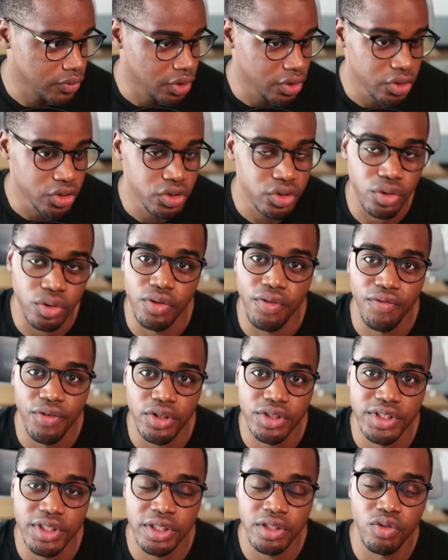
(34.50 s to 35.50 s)
So the
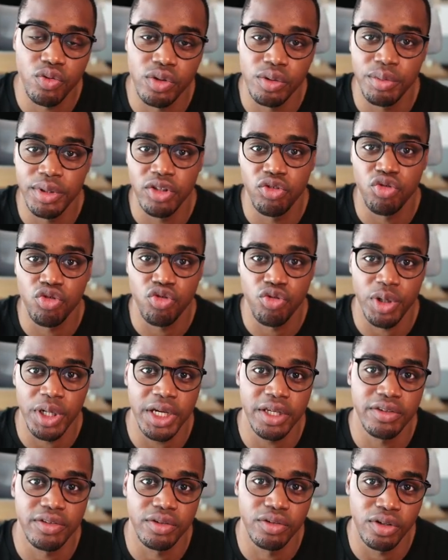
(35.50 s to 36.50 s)
first thing will be to
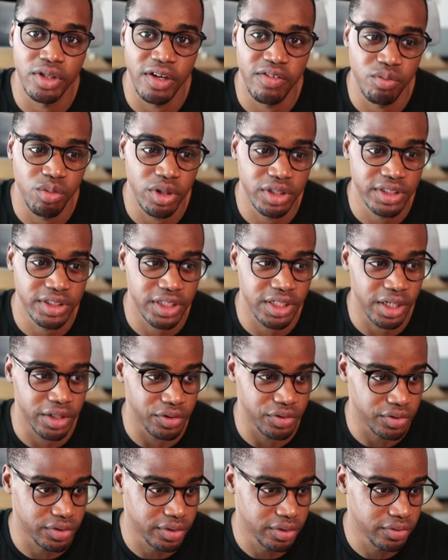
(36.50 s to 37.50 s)
create the LiveBlocks
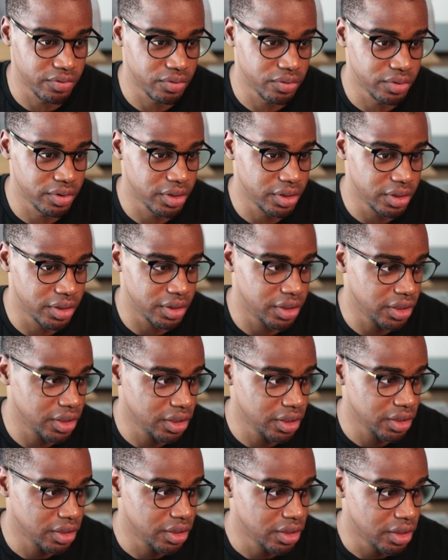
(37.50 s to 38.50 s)
client.
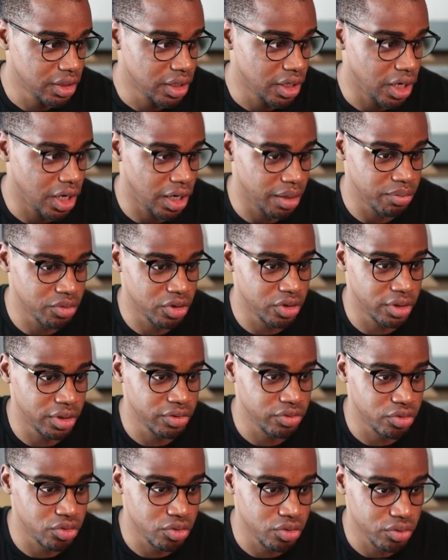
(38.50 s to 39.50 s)
Here, I'm going
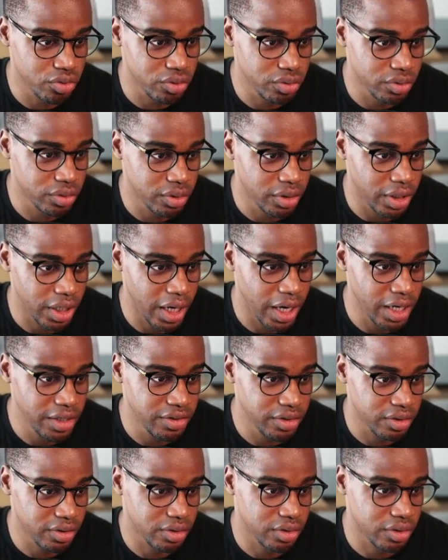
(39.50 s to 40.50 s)
to add
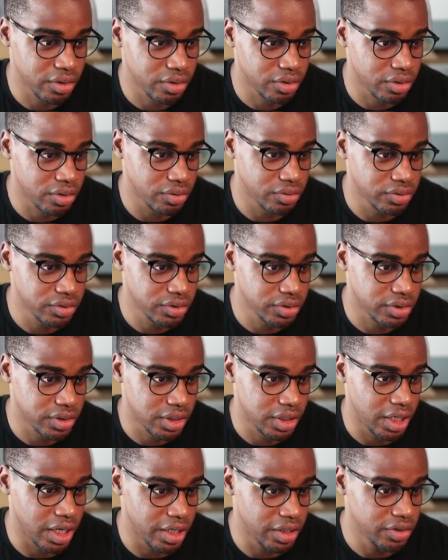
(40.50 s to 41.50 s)
const
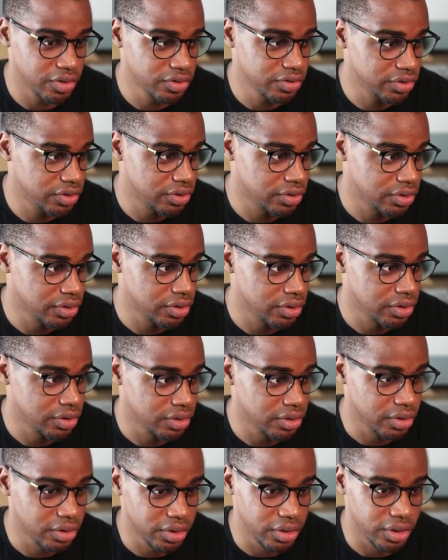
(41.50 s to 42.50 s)
client
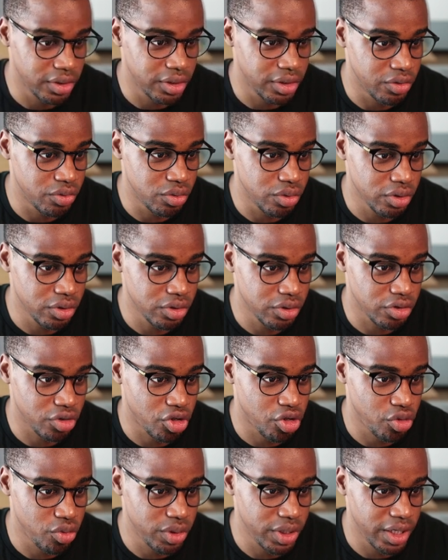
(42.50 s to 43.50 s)
equal
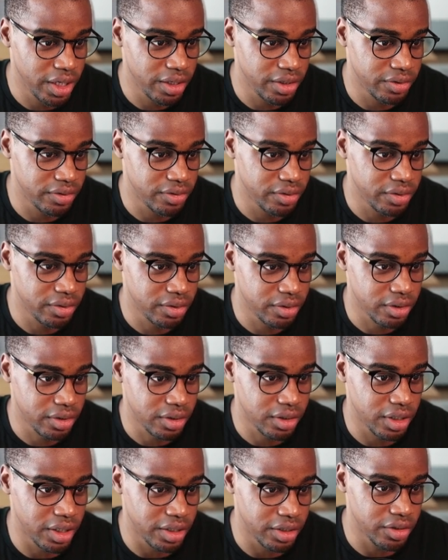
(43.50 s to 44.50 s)
create
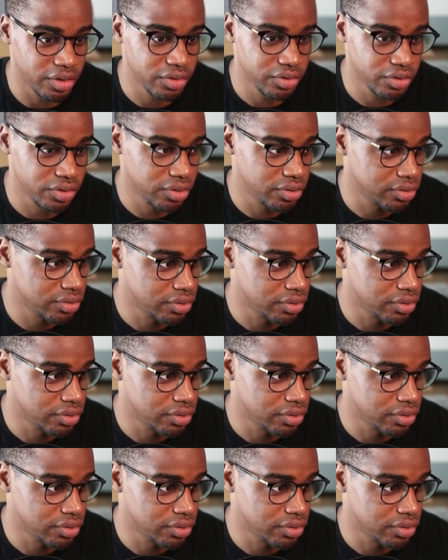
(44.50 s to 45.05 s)
client